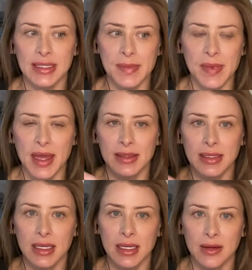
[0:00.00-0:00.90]

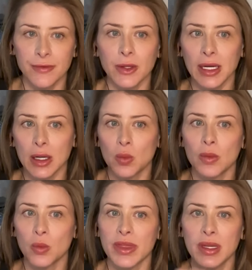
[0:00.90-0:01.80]
depending for like
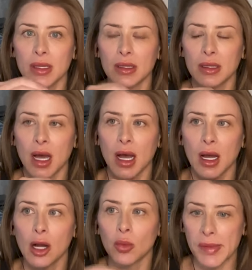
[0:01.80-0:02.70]
within
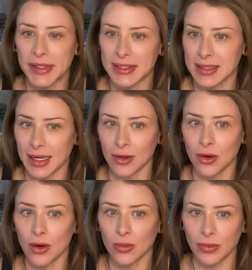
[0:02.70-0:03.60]
a women's
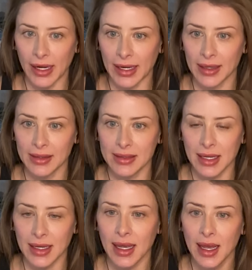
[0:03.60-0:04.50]
cycle, right? Because
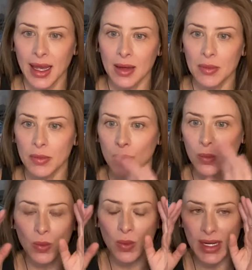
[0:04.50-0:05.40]
like
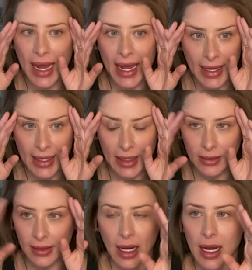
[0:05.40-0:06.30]
when I
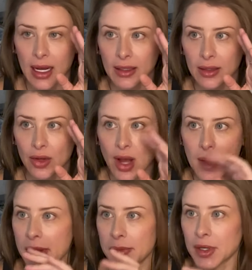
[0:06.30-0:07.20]

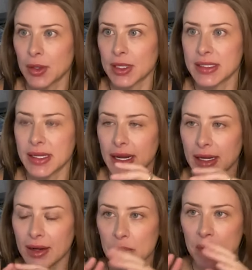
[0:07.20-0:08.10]
got my period today
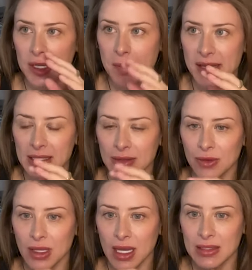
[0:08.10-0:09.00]
and I've been PMSing
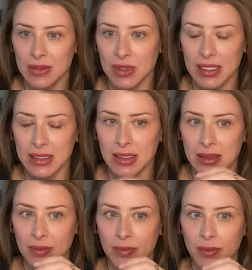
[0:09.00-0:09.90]
for the last few days and
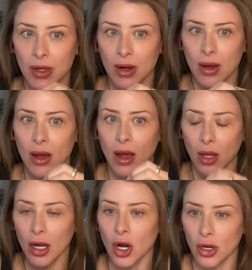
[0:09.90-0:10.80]
it's been a
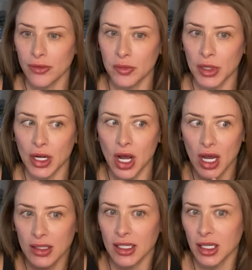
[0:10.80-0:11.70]
lot harder for me to
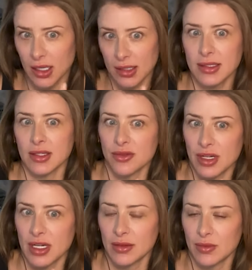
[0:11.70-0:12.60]

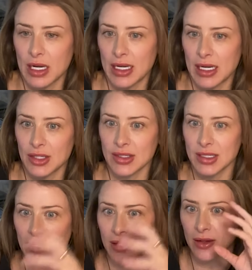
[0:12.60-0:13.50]
concentrate, right? And just like